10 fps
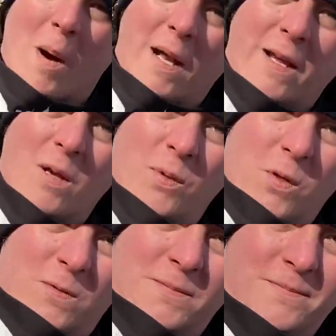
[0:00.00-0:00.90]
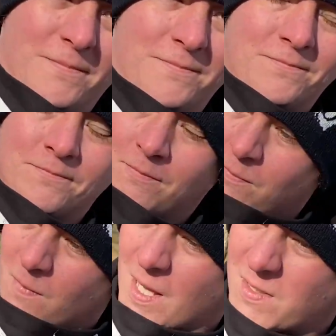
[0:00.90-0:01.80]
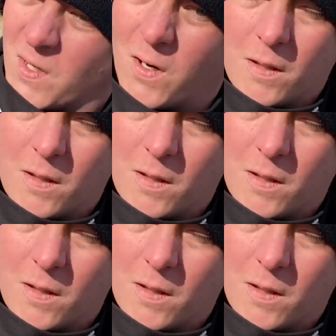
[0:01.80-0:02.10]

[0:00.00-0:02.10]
my debut. Hey, hey